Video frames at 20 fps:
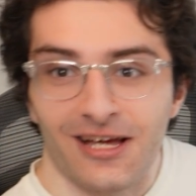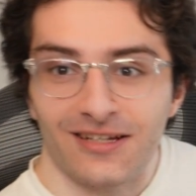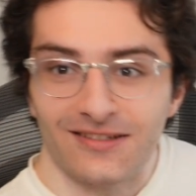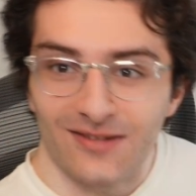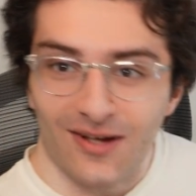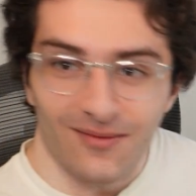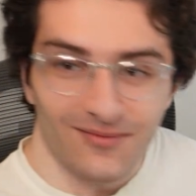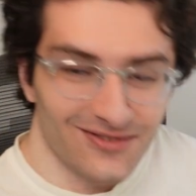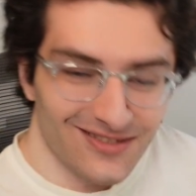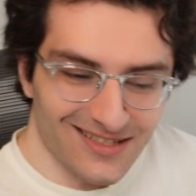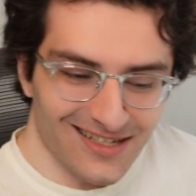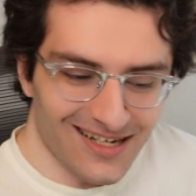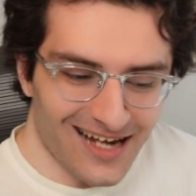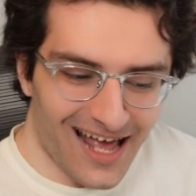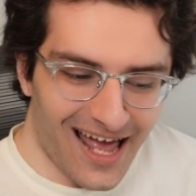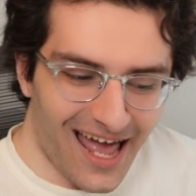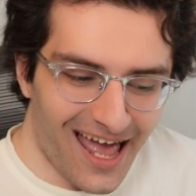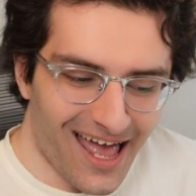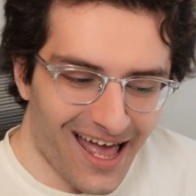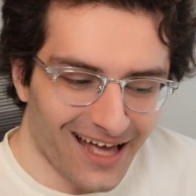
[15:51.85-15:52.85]
So I'm just
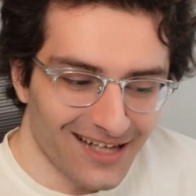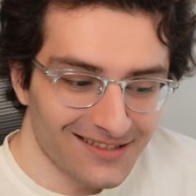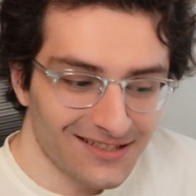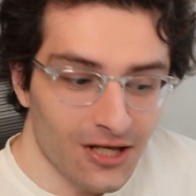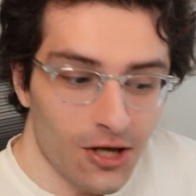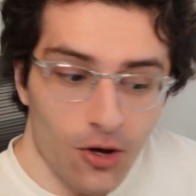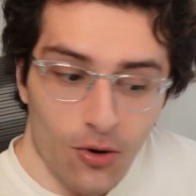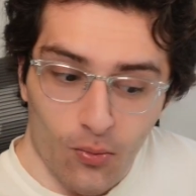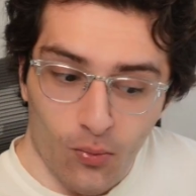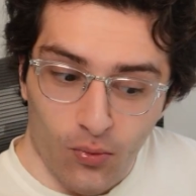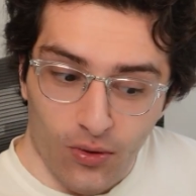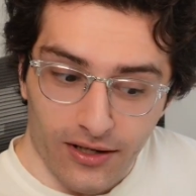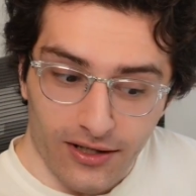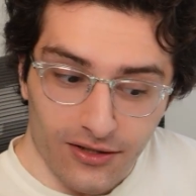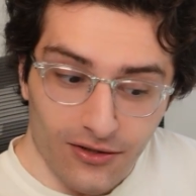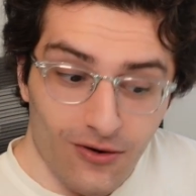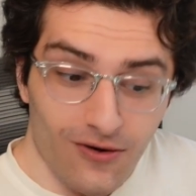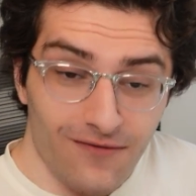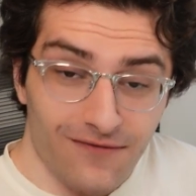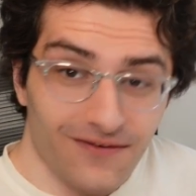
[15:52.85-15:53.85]
gonna ask what
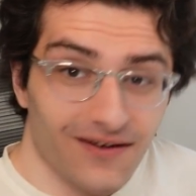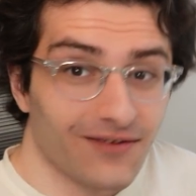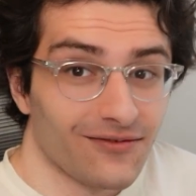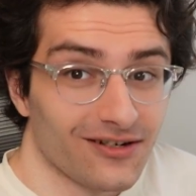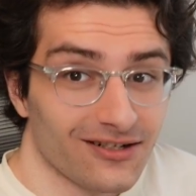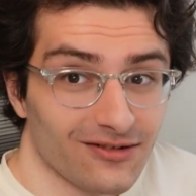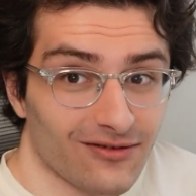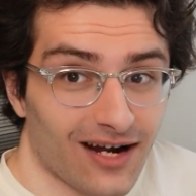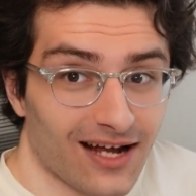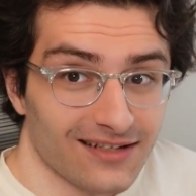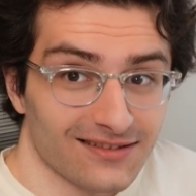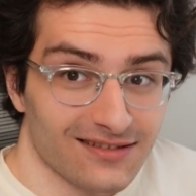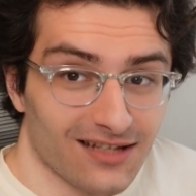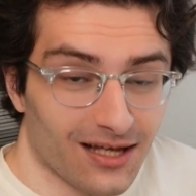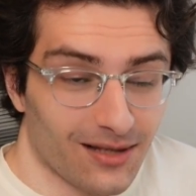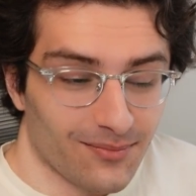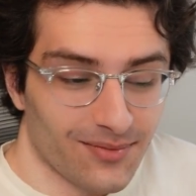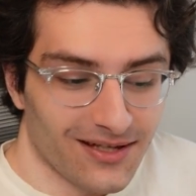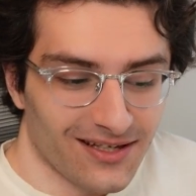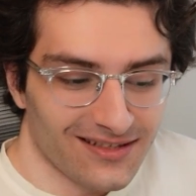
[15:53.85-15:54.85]
your favorite grass
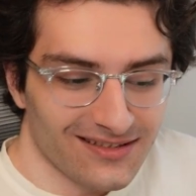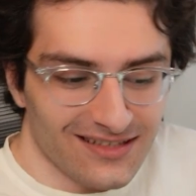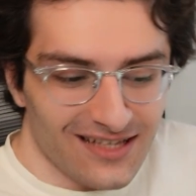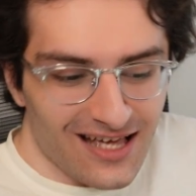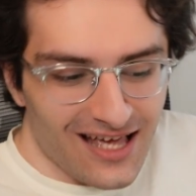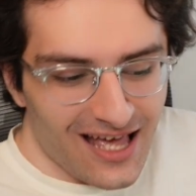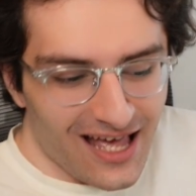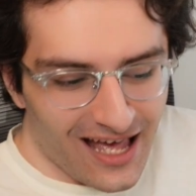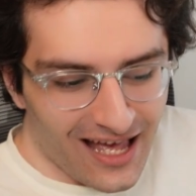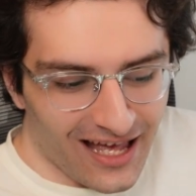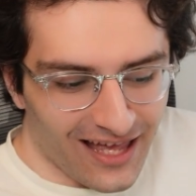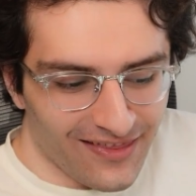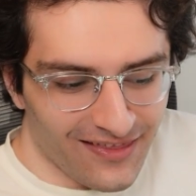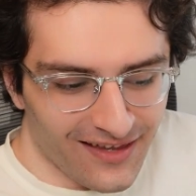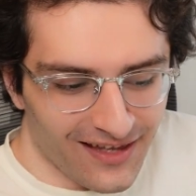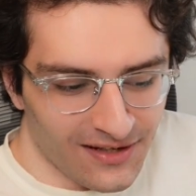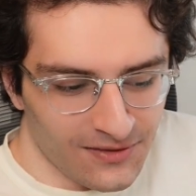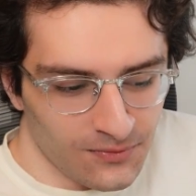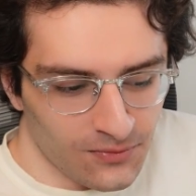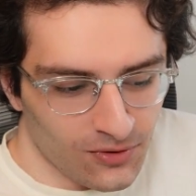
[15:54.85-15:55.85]
type is, and
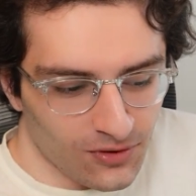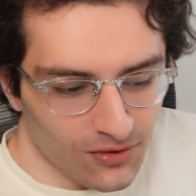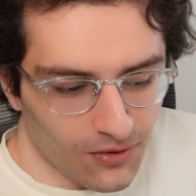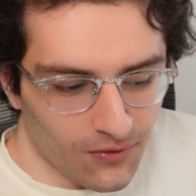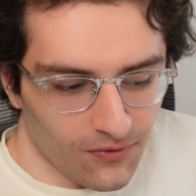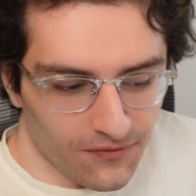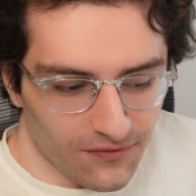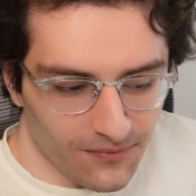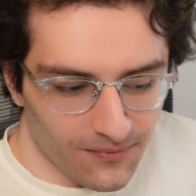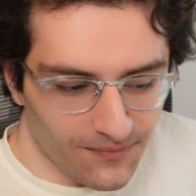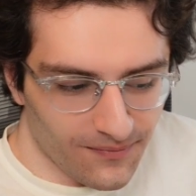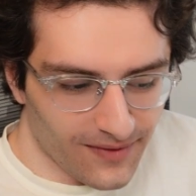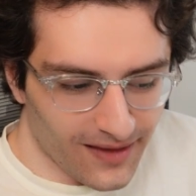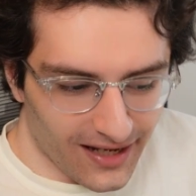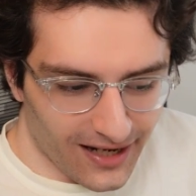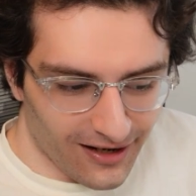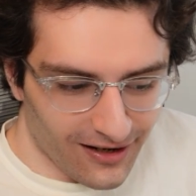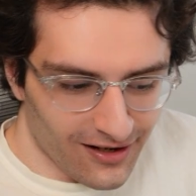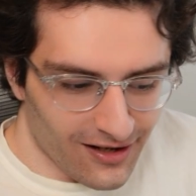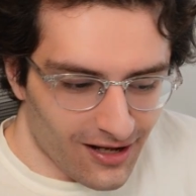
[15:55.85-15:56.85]
then we'll go from
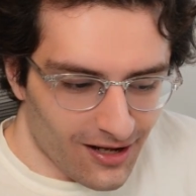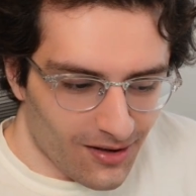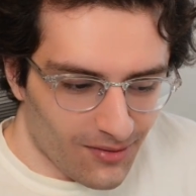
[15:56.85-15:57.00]
there.